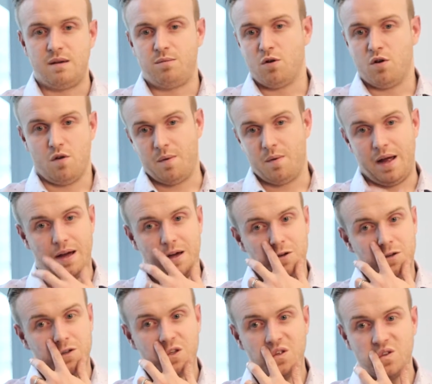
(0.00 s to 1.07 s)
keep her
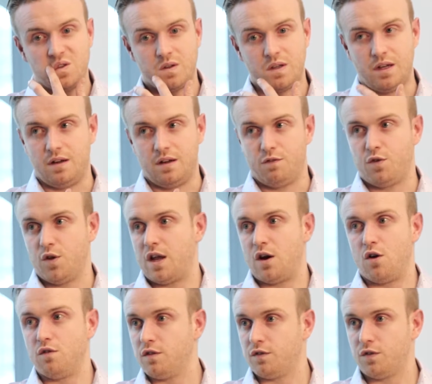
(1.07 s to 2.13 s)
around for that
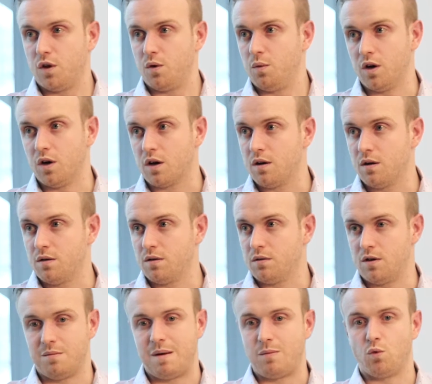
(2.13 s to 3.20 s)
overflow work?
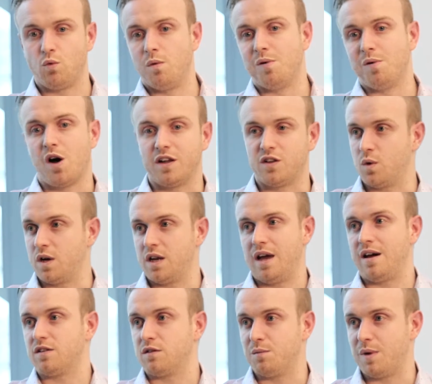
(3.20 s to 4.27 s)
You know, maybe we'll buy 20
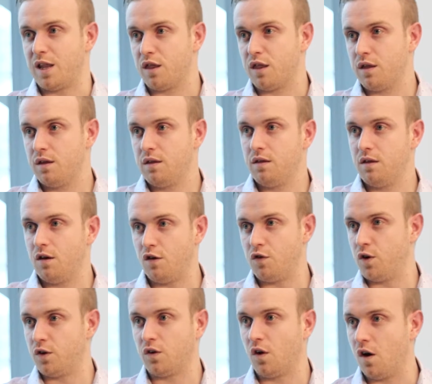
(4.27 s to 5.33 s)
hours a month of
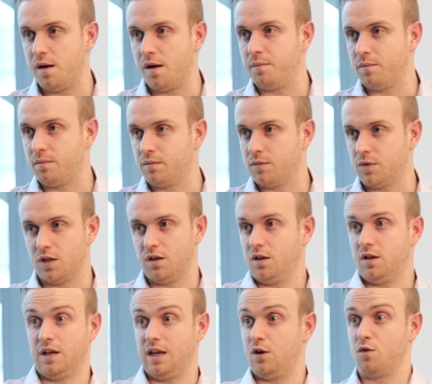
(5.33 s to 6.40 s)
her time, you know,
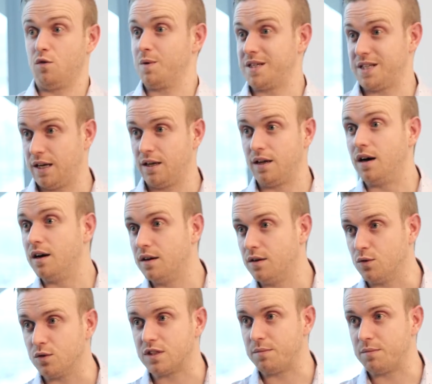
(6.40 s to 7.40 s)
get a retainer or